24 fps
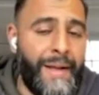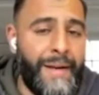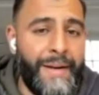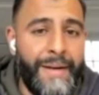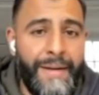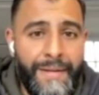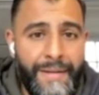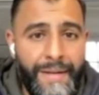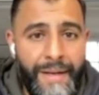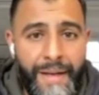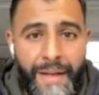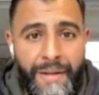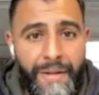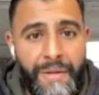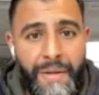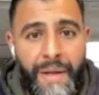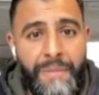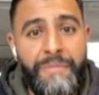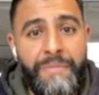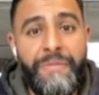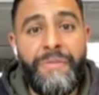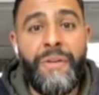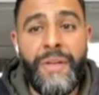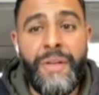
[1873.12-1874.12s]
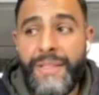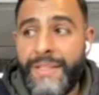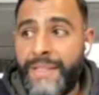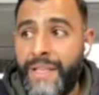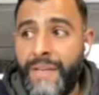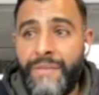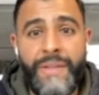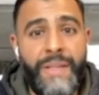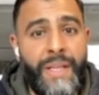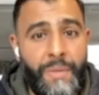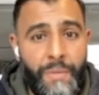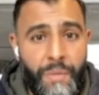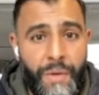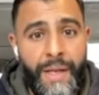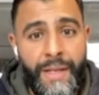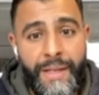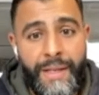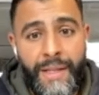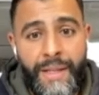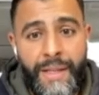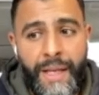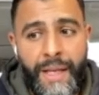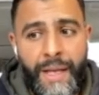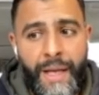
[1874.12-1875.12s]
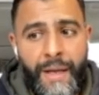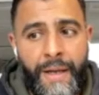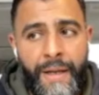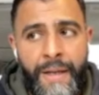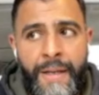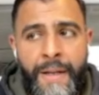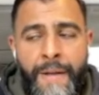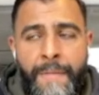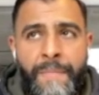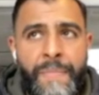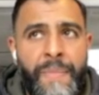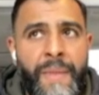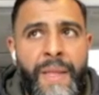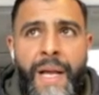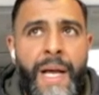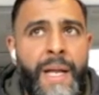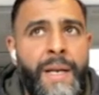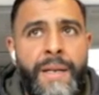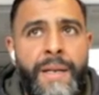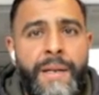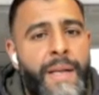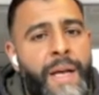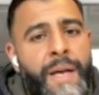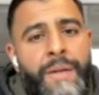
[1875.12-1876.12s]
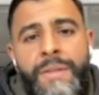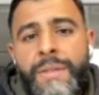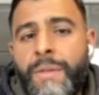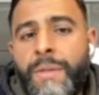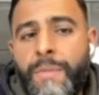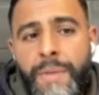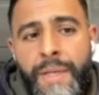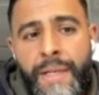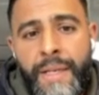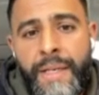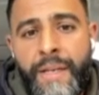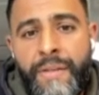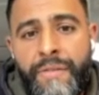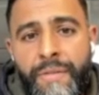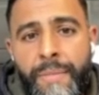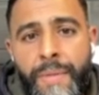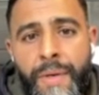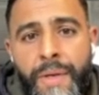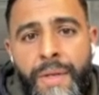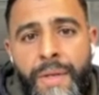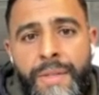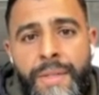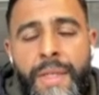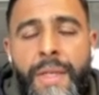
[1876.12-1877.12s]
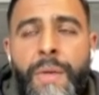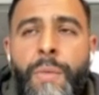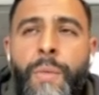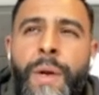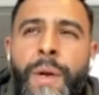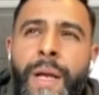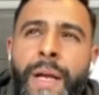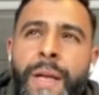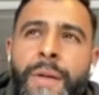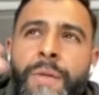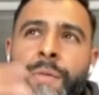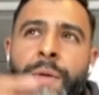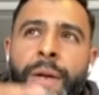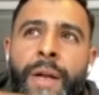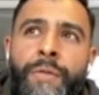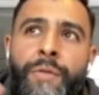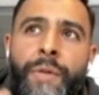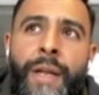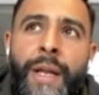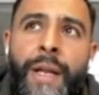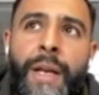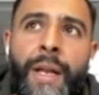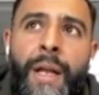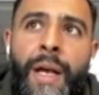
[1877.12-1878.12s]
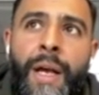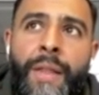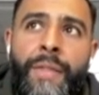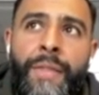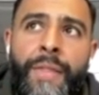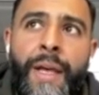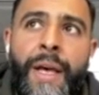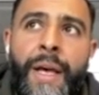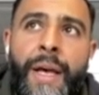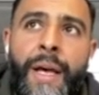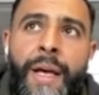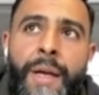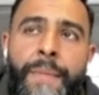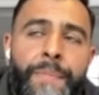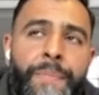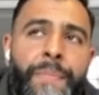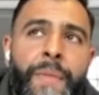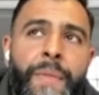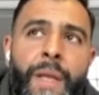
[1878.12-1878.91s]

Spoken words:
and I'm 37 then when I did that, and I was a completely different person. And when I realigned that,